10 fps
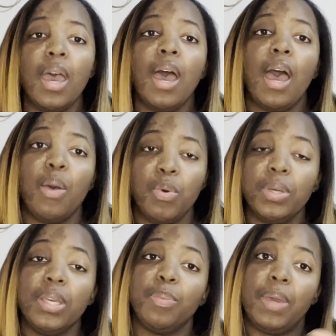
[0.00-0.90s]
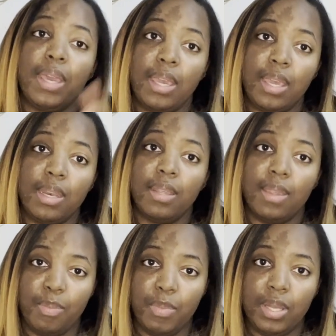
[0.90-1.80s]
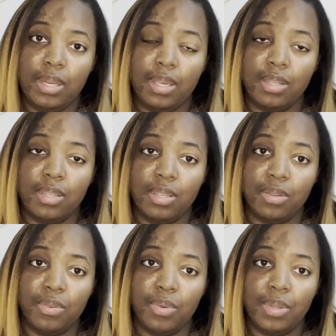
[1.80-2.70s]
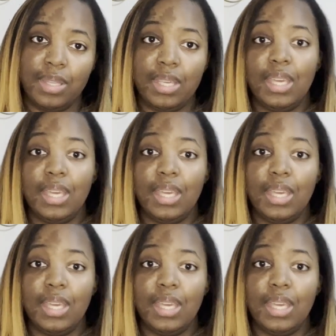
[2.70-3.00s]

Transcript: I won't get paid that money until the